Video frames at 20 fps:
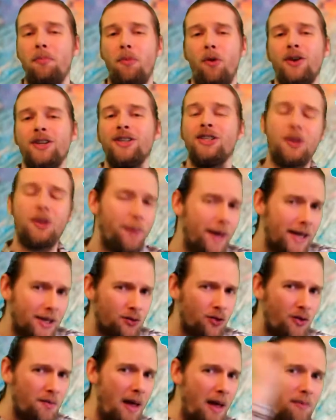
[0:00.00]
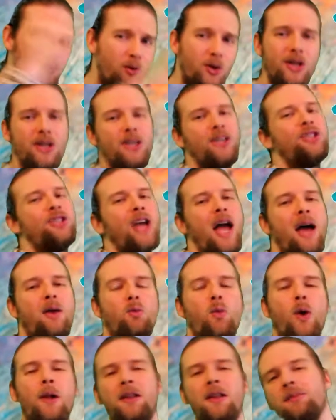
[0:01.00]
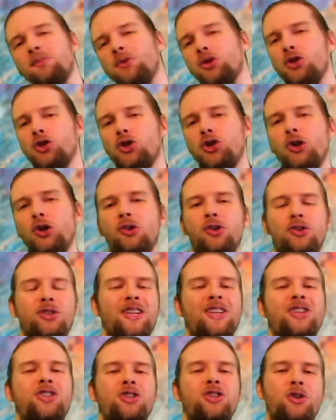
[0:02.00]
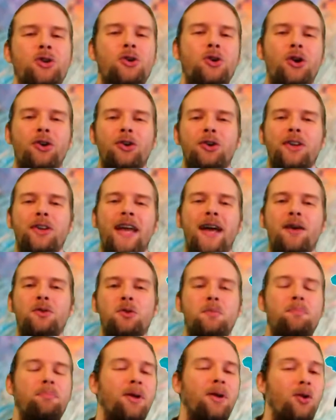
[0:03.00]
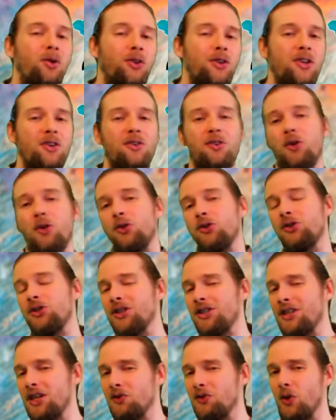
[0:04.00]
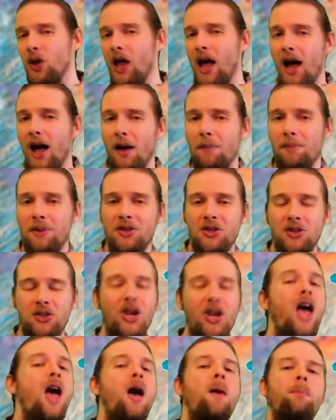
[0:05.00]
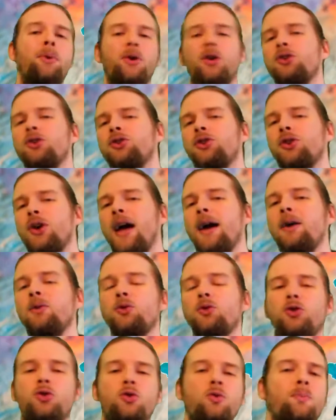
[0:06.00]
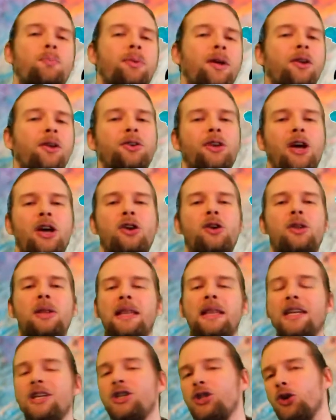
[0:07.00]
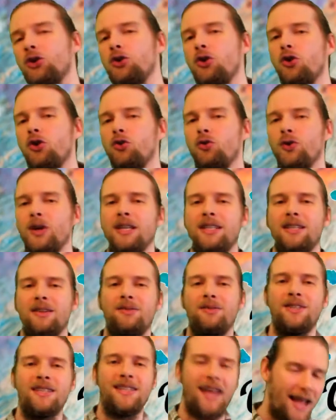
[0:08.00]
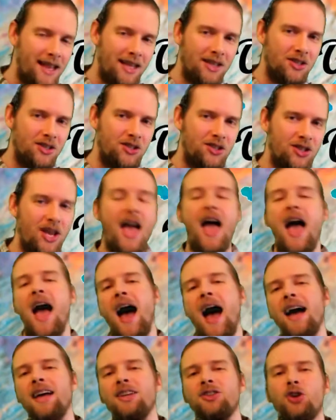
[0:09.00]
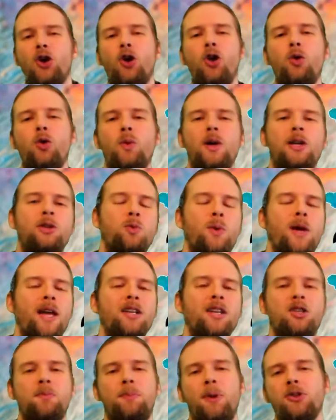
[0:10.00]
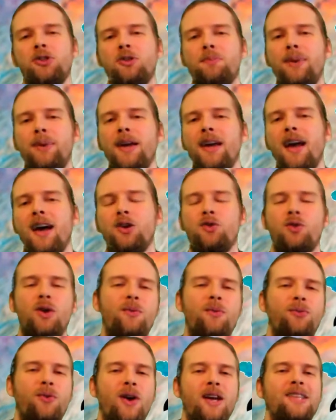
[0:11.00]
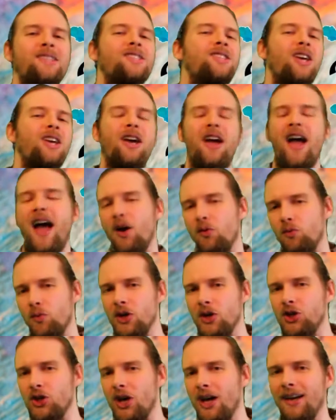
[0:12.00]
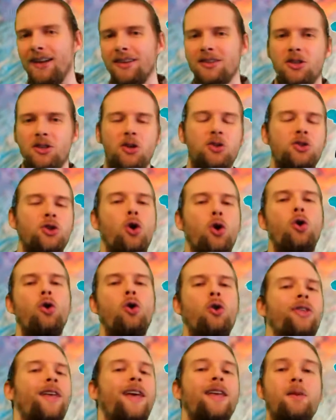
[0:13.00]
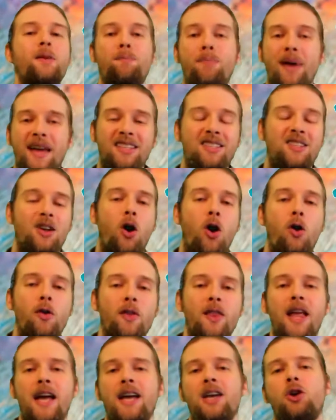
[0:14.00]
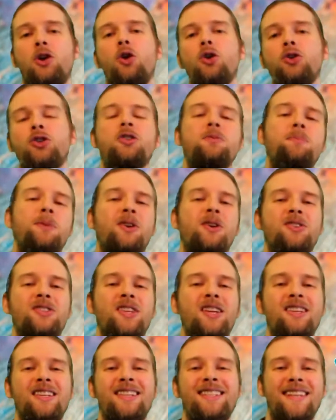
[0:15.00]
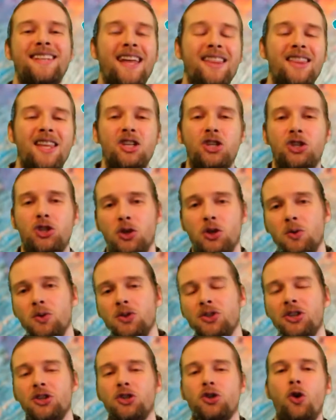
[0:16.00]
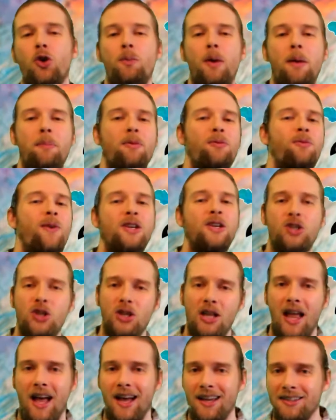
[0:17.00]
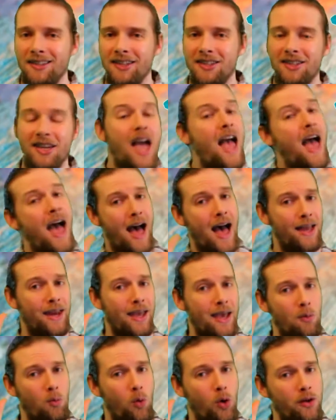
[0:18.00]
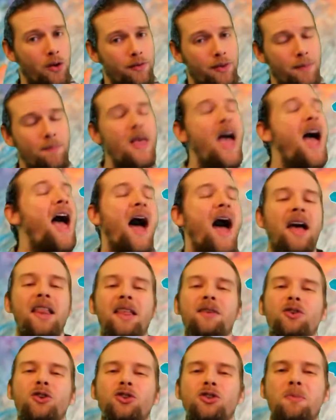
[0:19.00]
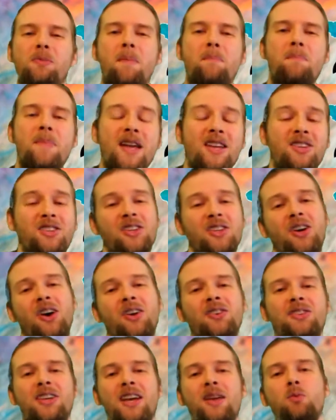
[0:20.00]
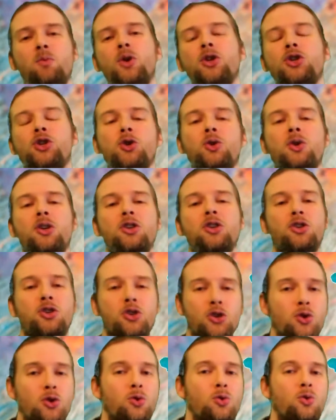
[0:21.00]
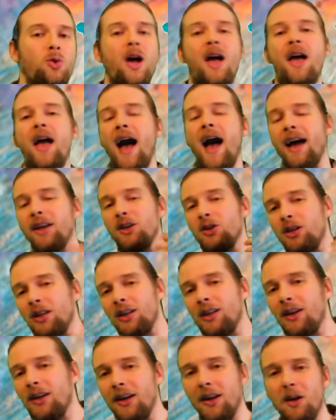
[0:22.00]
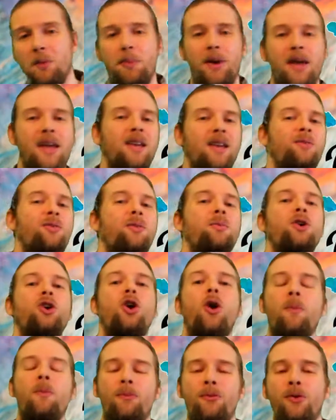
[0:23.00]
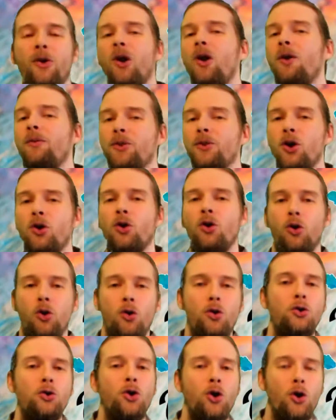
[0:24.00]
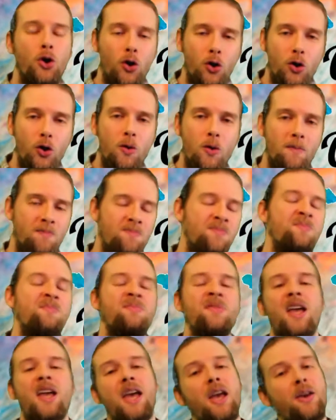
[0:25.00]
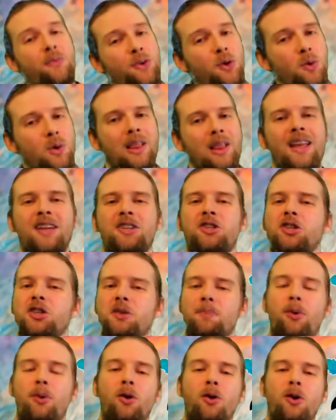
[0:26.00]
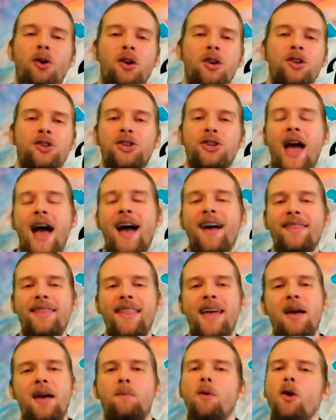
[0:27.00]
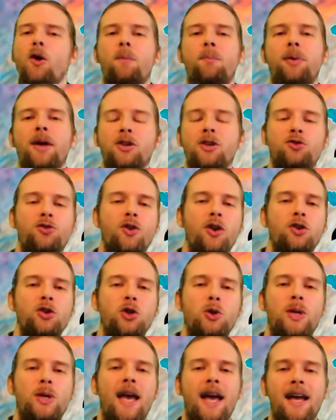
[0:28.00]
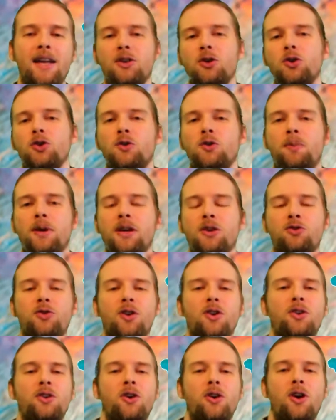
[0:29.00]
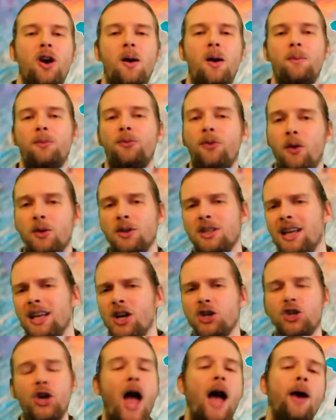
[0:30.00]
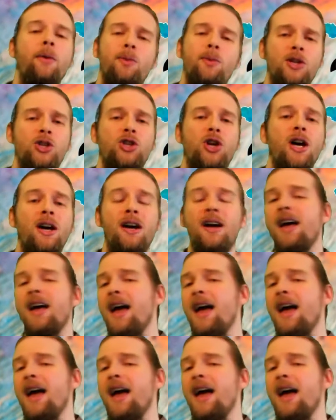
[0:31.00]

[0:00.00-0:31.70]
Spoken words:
Morris, the painter of memories, and welcome to the show that teaches you not only how to build your own successful art business, but also how to build and unleash on your creative talents. As always, we are sponsored by our great friends at outreachart.org. They're the best at online courses because they understand their students. It's taught by professional artists, and I am one of them. And they've got some amazing content which you can do, and you can learn how to paint from the comfort of your own home. If you would like to support us and them at Patreon, you can go to patreon.com/outreachart